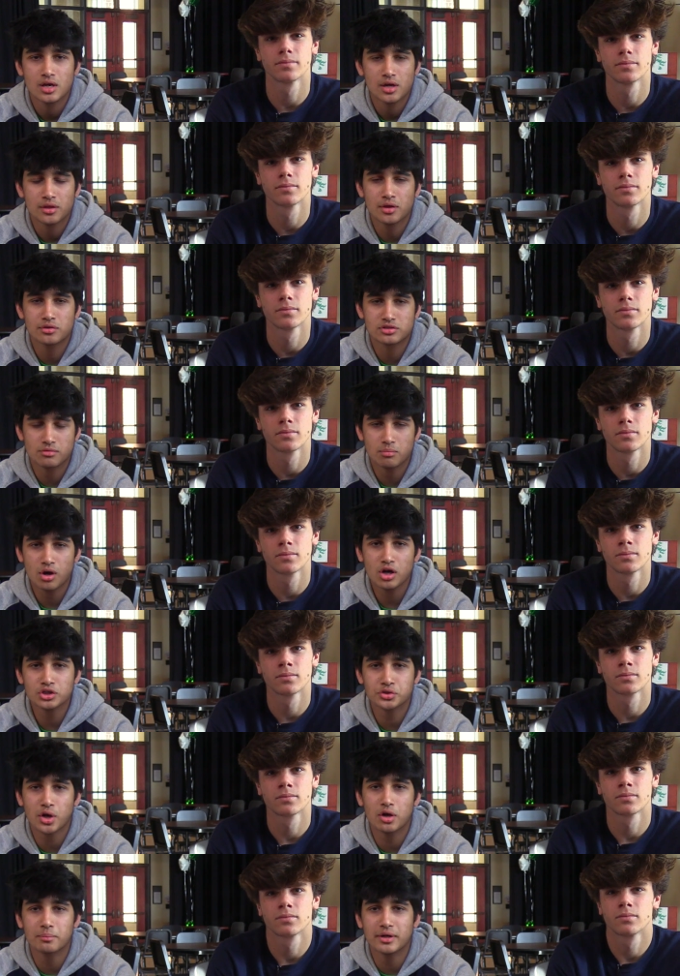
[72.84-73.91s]
Speaker 1: There was a mock
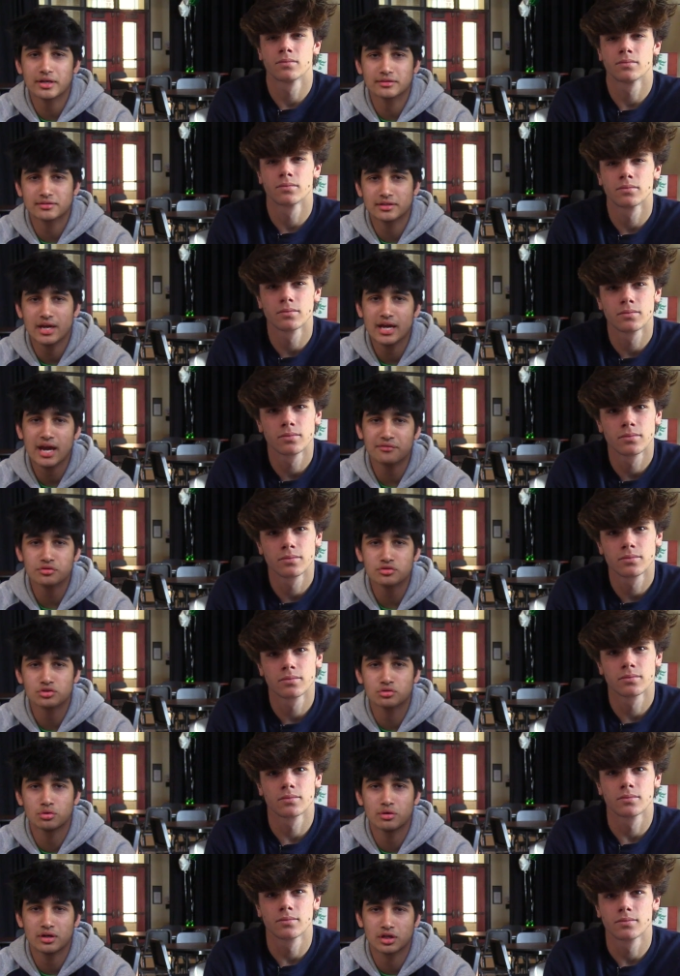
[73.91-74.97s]
trial meeting today after
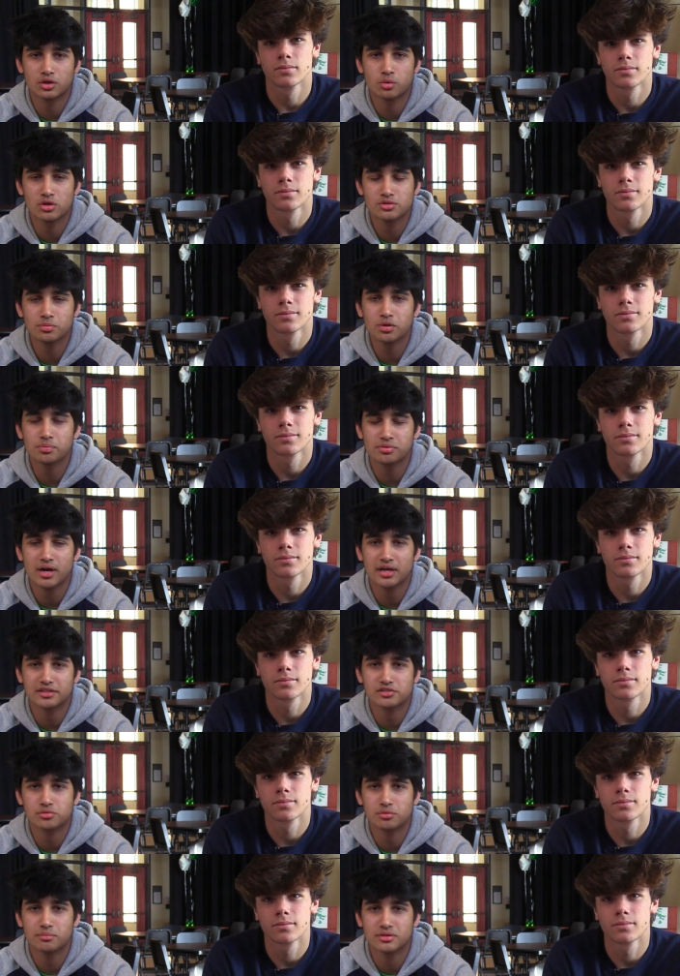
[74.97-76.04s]
school and a quiz bowl
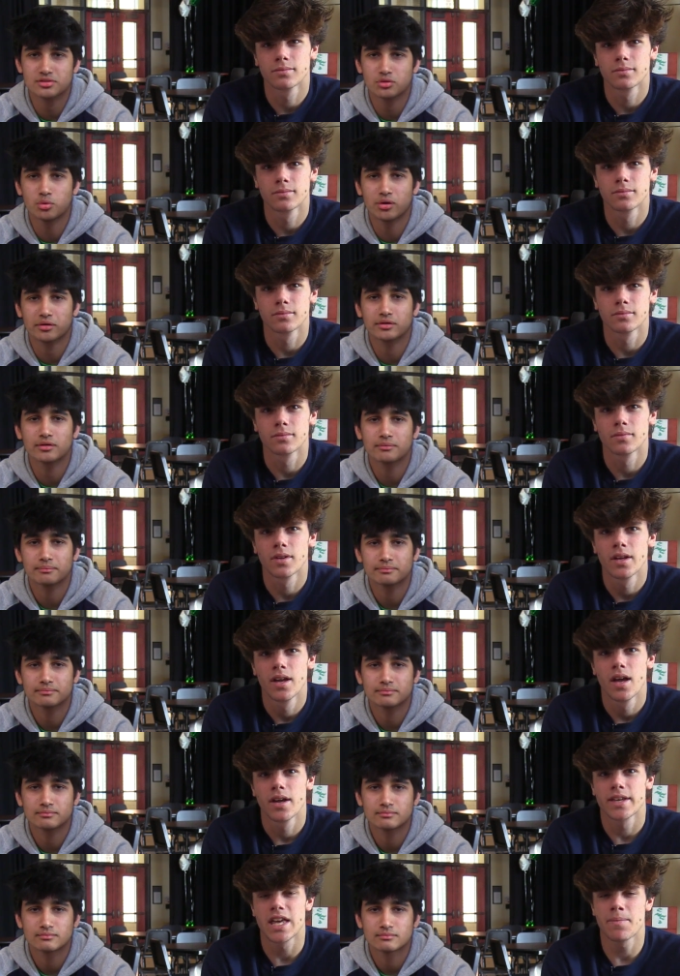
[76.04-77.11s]
practice with Miss Quirk.
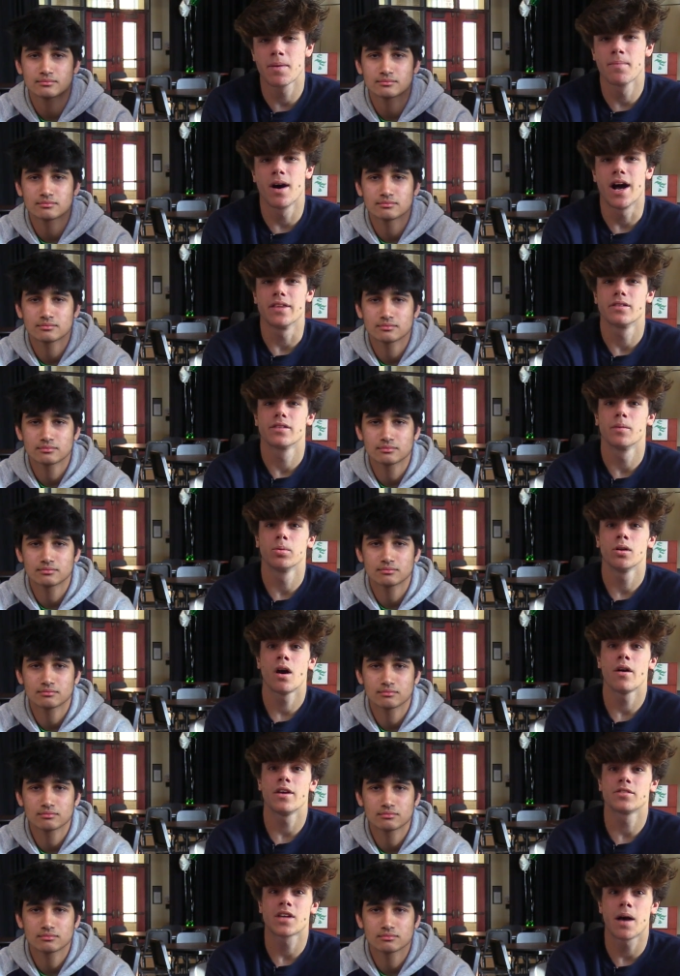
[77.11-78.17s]
Speaker 2: Keep in mind, the
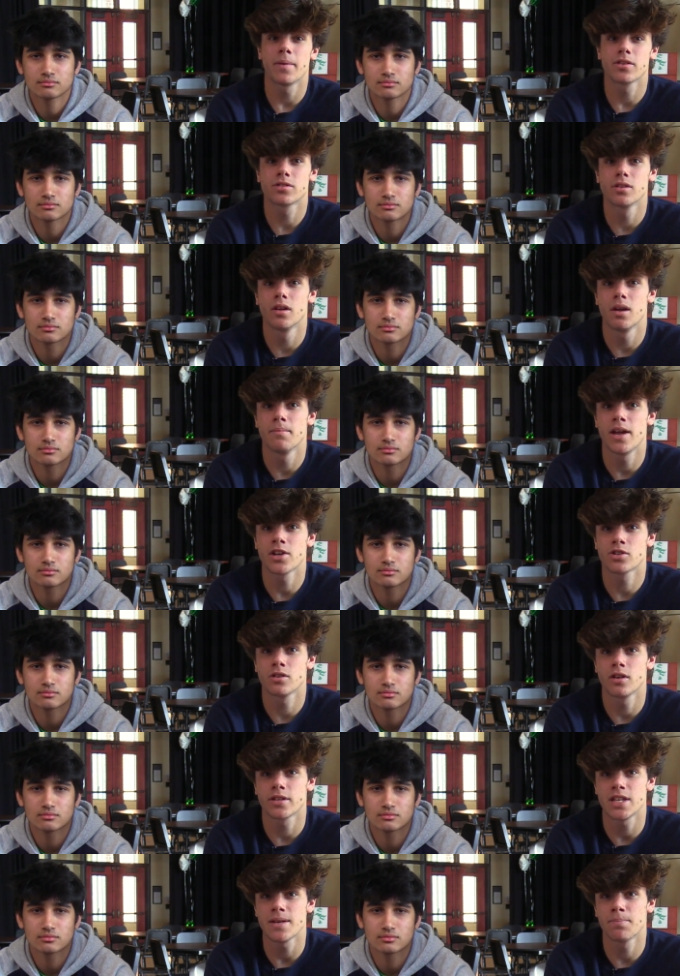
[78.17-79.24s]
blowout is coming soon and make
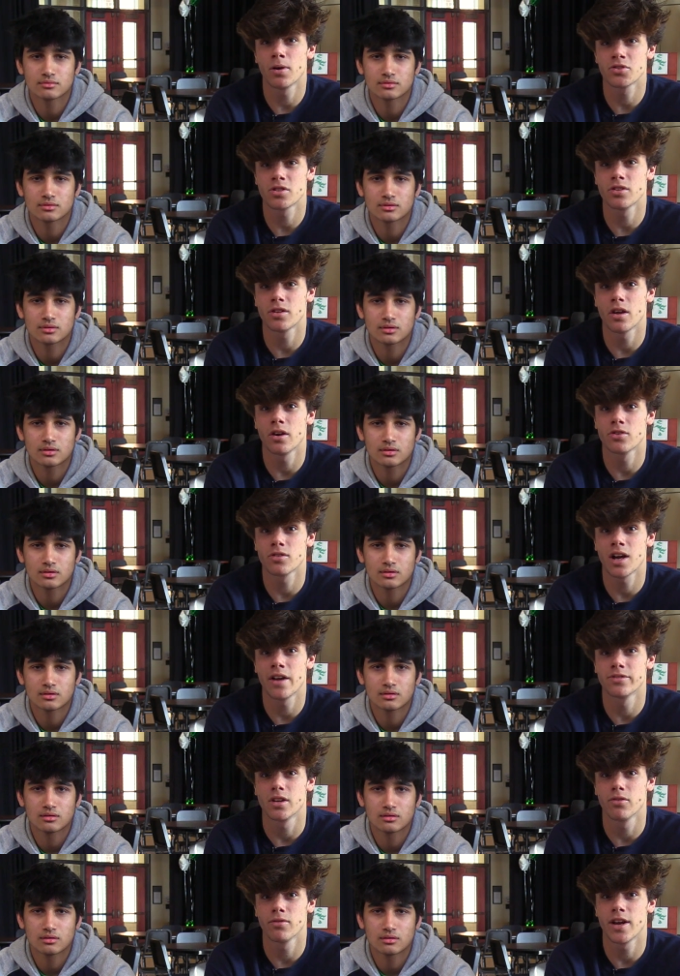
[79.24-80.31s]
sure to keep pushing your donor
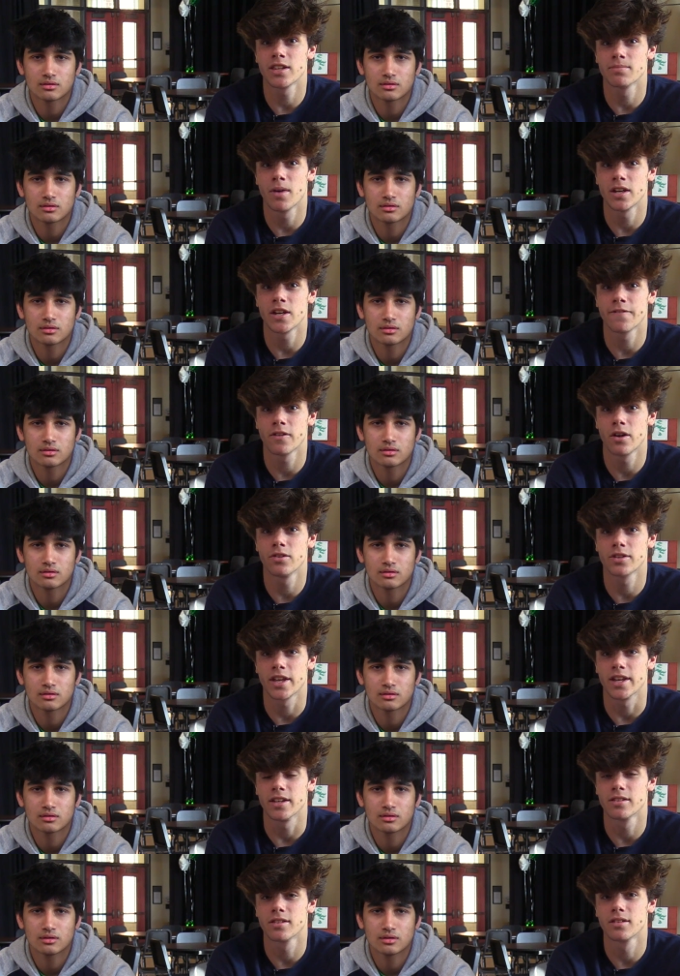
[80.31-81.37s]
drives and raise money for those
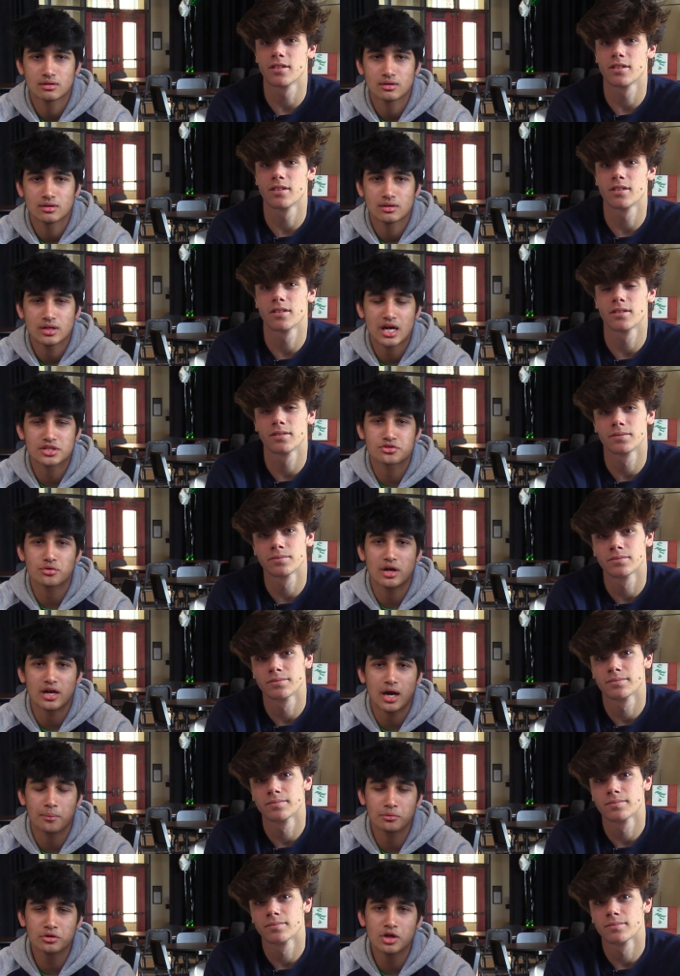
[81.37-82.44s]
kids.
Speaker 1: That's
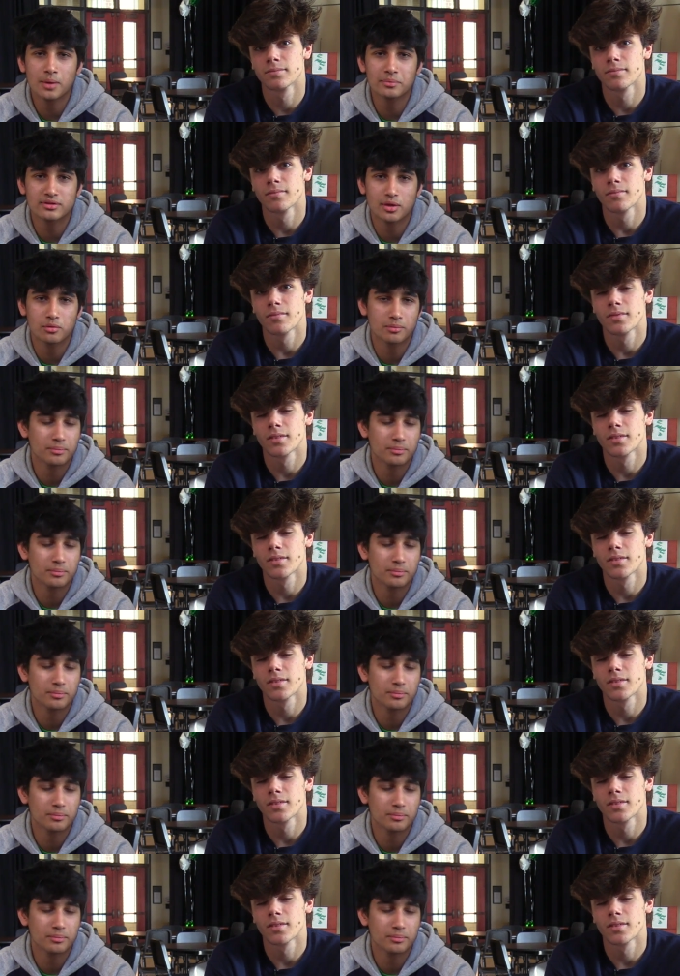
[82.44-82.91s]
right. I'm really hoping that we